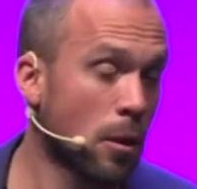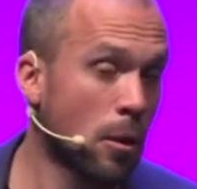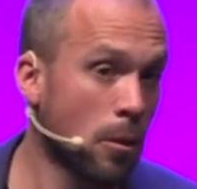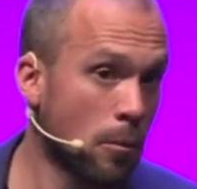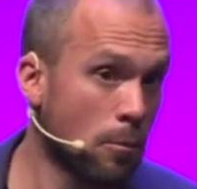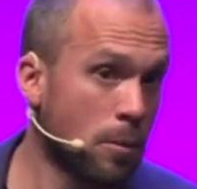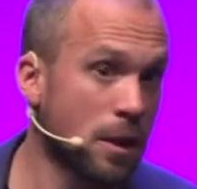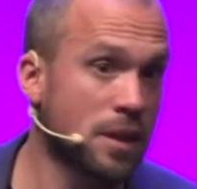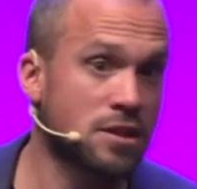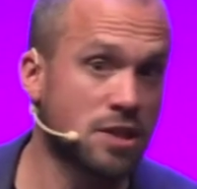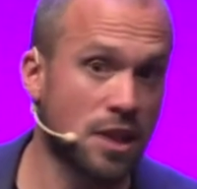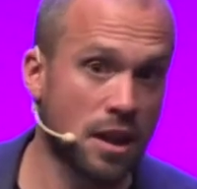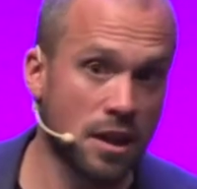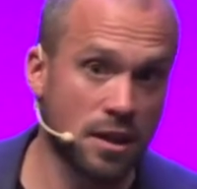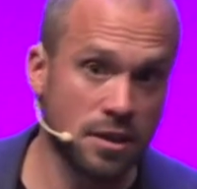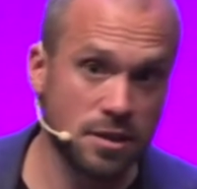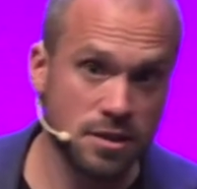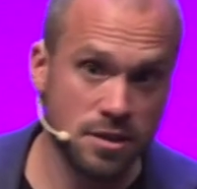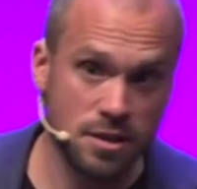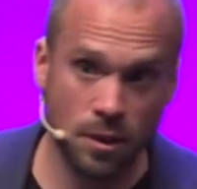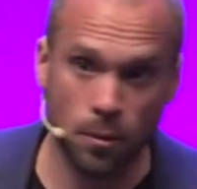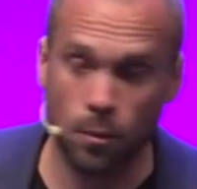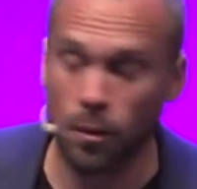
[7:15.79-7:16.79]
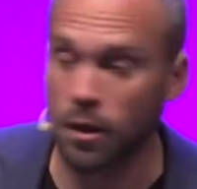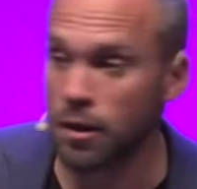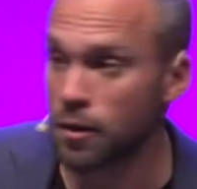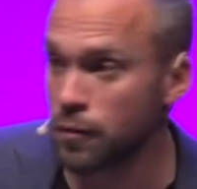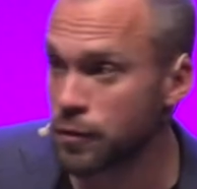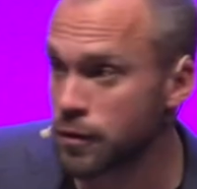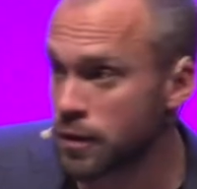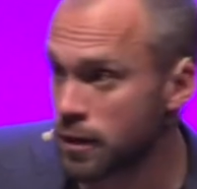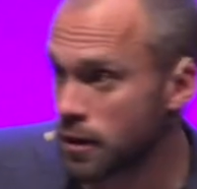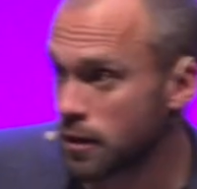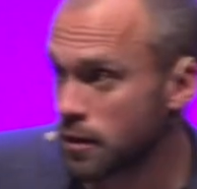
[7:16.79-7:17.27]
Big challenge, and one of
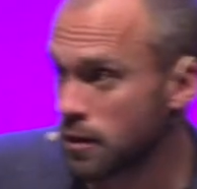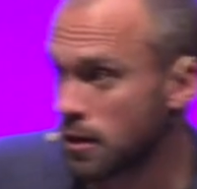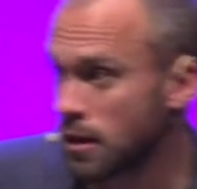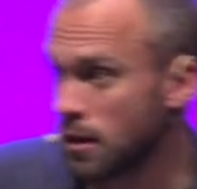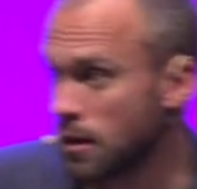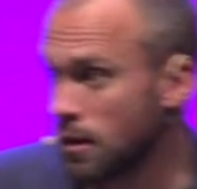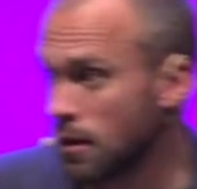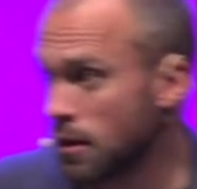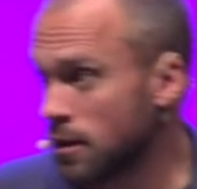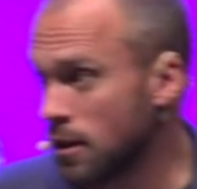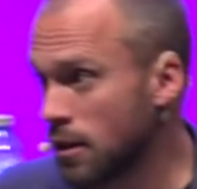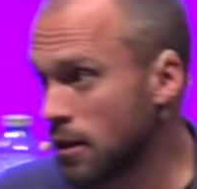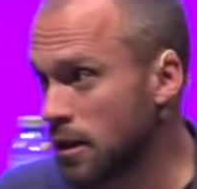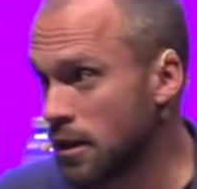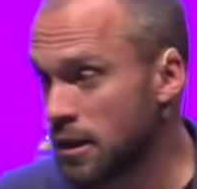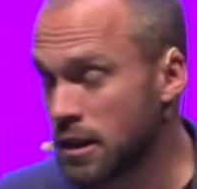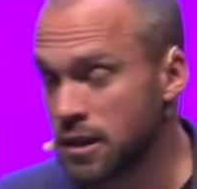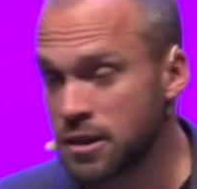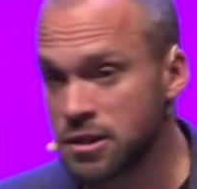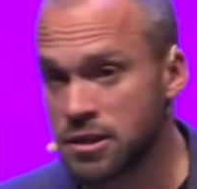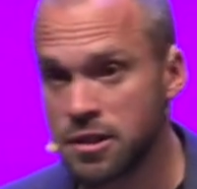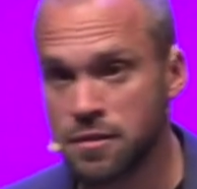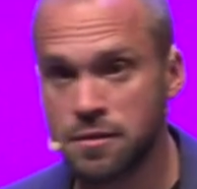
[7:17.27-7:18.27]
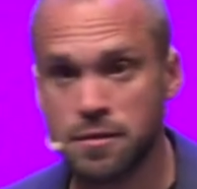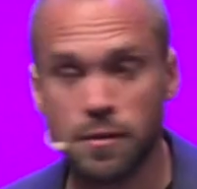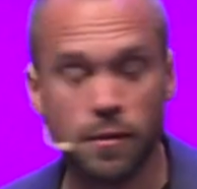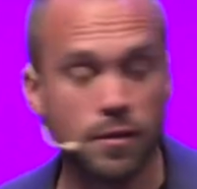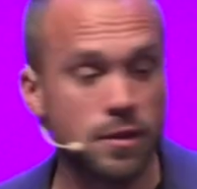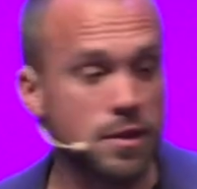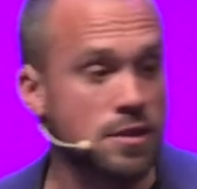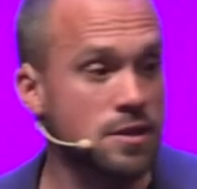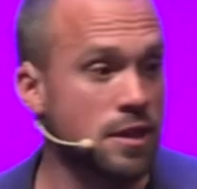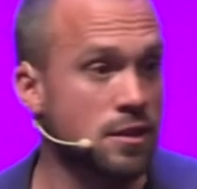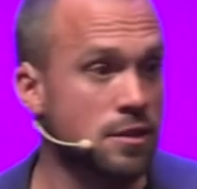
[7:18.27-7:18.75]
the, uh, the initiatives on
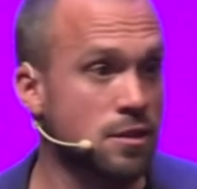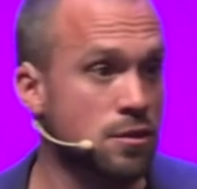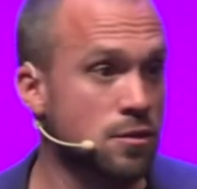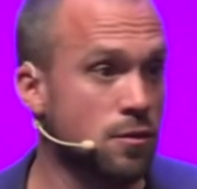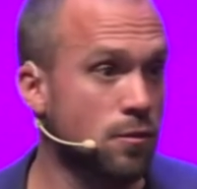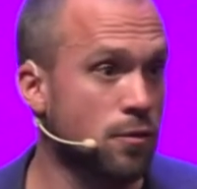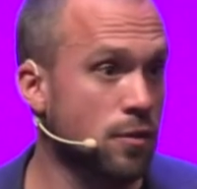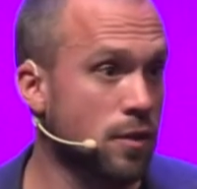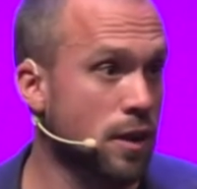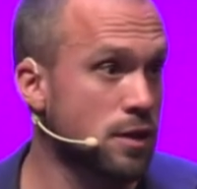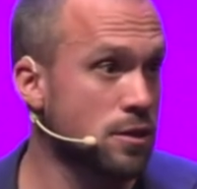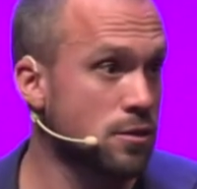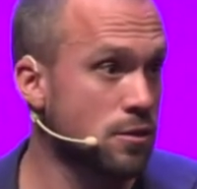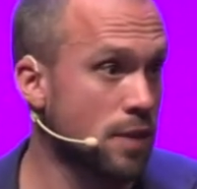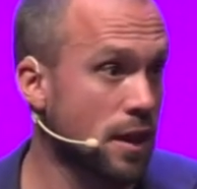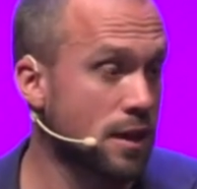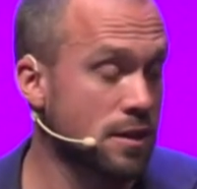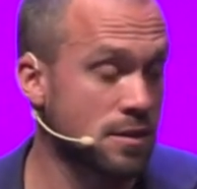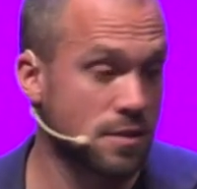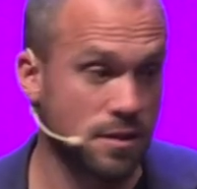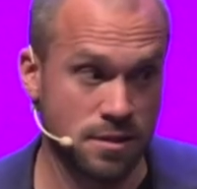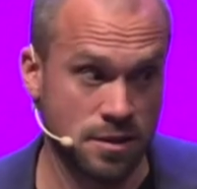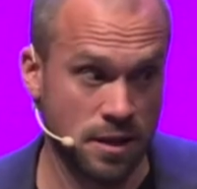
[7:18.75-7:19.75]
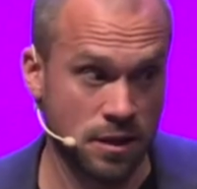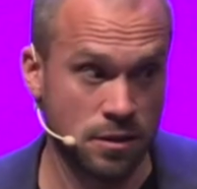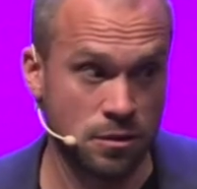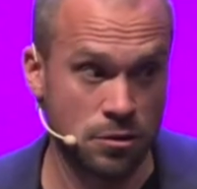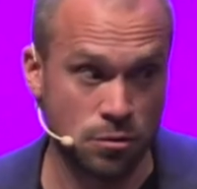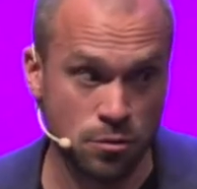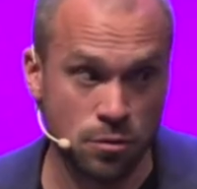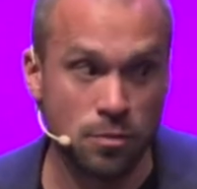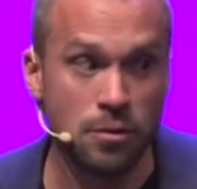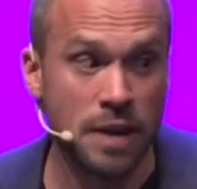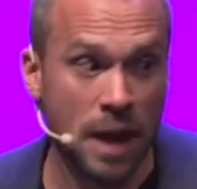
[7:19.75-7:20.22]
the Centers of Vocational Excellence can
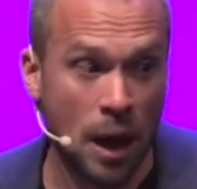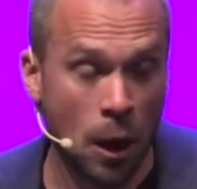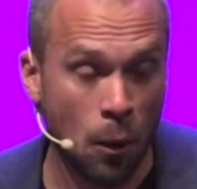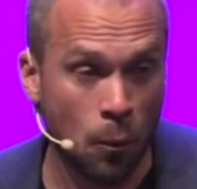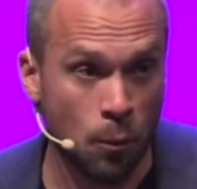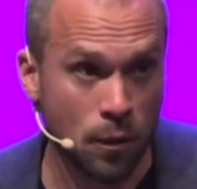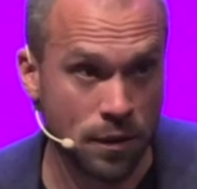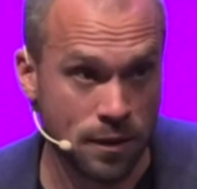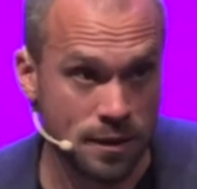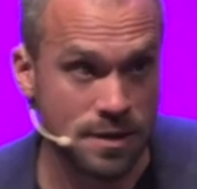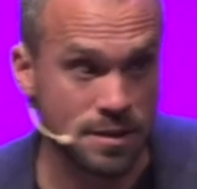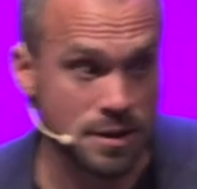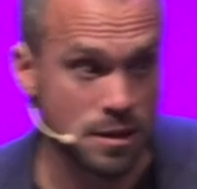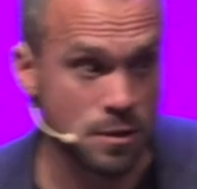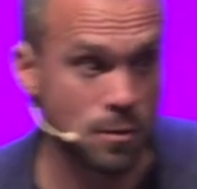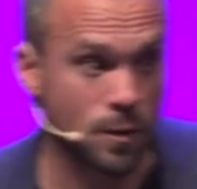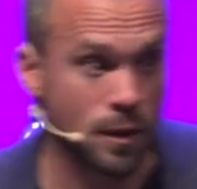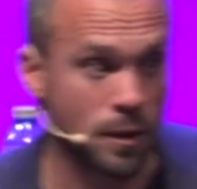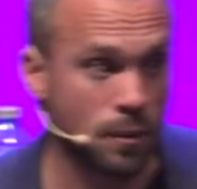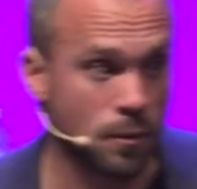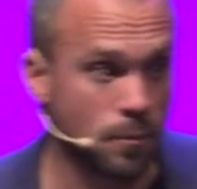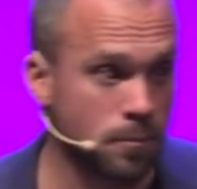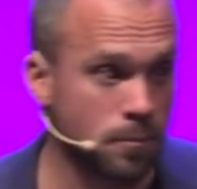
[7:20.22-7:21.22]
truly help with this as well.